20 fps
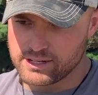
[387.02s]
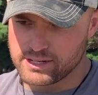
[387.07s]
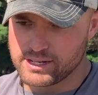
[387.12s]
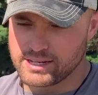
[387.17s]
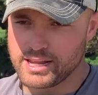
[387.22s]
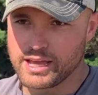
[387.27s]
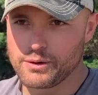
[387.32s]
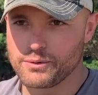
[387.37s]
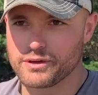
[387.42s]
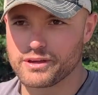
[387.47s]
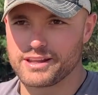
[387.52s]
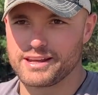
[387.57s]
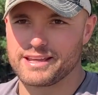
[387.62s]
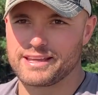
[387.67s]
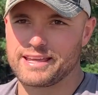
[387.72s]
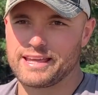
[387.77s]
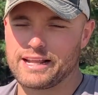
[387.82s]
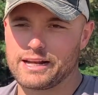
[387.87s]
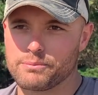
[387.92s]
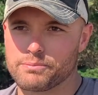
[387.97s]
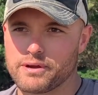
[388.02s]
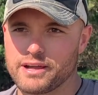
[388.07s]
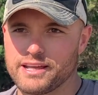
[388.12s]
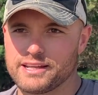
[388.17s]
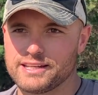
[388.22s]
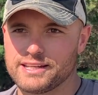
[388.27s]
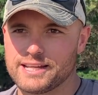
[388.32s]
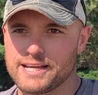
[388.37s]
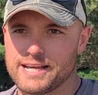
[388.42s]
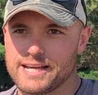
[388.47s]
now we're going to calibrate
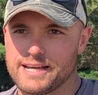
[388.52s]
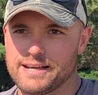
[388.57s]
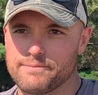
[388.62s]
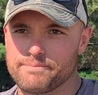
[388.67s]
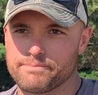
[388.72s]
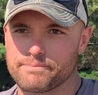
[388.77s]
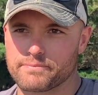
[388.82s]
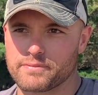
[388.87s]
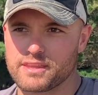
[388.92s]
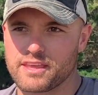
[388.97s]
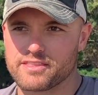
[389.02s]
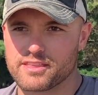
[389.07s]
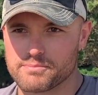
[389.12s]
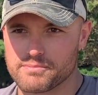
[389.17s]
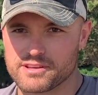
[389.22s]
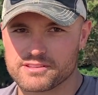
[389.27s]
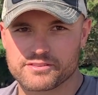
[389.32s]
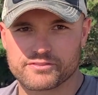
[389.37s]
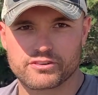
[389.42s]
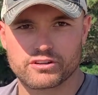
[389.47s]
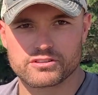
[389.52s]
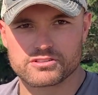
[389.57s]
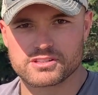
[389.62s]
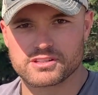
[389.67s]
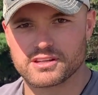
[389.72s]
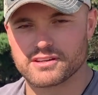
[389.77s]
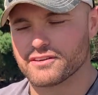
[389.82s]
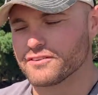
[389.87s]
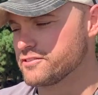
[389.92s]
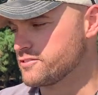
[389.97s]
the muzzle
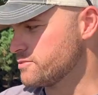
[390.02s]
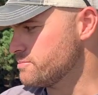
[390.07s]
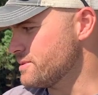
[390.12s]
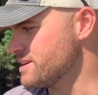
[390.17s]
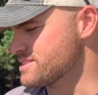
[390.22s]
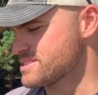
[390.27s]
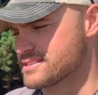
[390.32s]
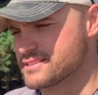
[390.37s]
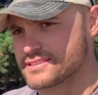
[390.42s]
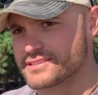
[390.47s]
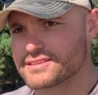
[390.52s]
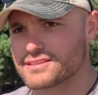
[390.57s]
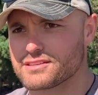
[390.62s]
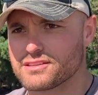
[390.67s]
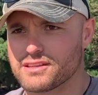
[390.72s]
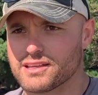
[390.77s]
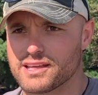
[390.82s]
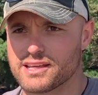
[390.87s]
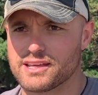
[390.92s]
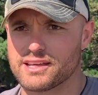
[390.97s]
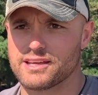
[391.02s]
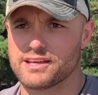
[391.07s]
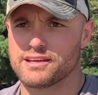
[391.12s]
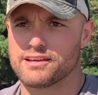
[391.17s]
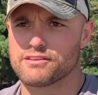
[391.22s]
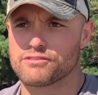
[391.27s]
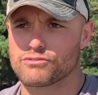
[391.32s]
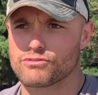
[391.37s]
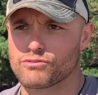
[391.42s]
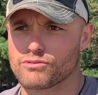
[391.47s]
velocity of Muzz's
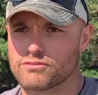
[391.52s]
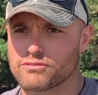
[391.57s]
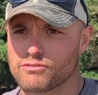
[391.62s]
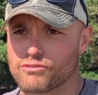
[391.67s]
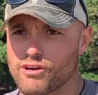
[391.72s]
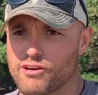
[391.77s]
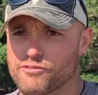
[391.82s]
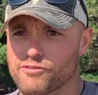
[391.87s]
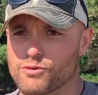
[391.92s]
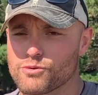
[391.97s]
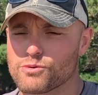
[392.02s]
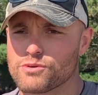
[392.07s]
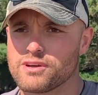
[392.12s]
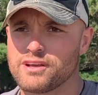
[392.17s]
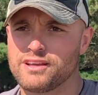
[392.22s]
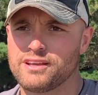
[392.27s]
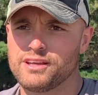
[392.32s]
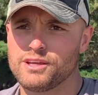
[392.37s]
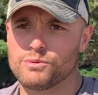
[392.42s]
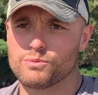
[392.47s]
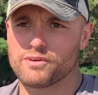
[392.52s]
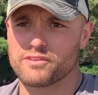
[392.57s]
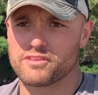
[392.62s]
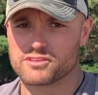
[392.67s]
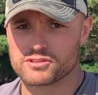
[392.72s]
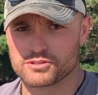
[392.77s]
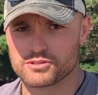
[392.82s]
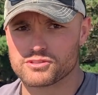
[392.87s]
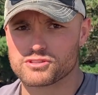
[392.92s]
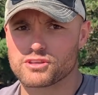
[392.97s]
rifle with his
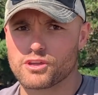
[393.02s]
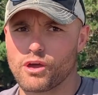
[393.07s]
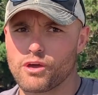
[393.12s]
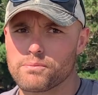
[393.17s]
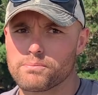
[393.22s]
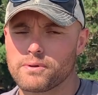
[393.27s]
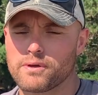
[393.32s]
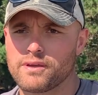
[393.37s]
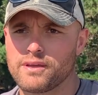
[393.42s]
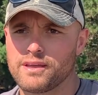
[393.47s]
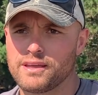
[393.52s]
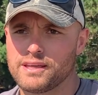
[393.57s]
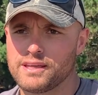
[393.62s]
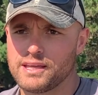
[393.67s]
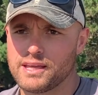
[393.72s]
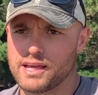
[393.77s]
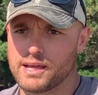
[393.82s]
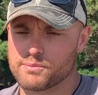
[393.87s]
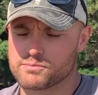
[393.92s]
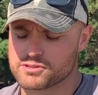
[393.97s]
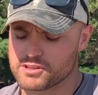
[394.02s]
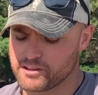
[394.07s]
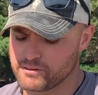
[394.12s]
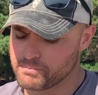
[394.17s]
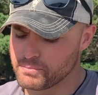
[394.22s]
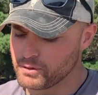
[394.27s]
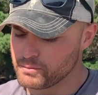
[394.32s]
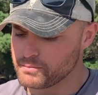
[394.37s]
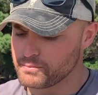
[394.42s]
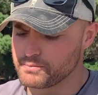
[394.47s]
new scope. So I've
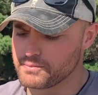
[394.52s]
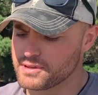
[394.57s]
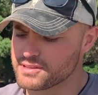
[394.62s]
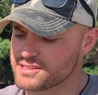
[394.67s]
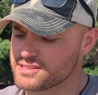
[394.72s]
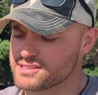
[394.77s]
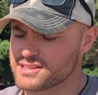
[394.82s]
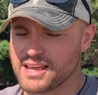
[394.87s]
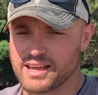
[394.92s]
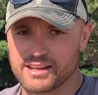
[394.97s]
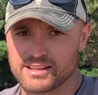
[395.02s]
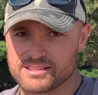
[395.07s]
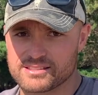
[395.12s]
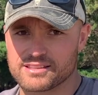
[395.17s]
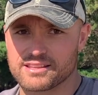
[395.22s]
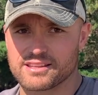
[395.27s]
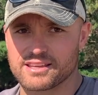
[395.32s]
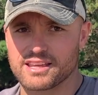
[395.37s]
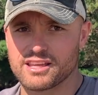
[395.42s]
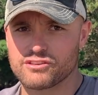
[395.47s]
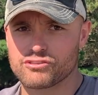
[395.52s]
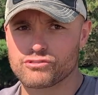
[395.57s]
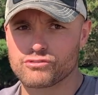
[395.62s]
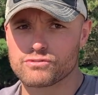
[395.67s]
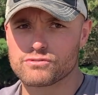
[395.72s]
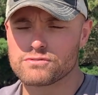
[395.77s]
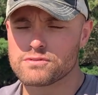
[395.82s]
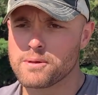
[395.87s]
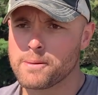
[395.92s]
built Muzz's gun into the Kestrel.